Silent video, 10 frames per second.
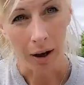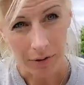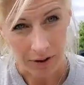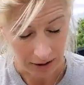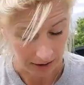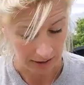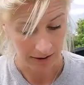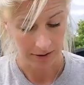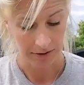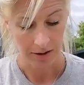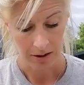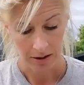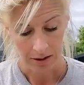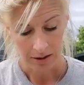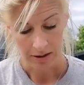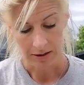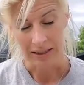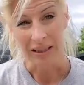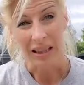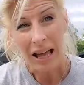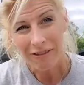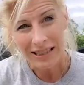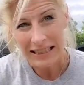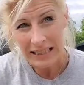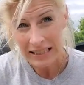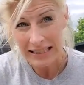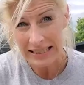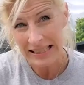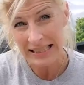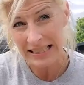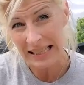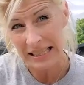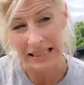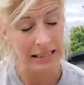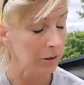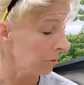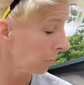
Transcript: have to get an eleven sixteenths or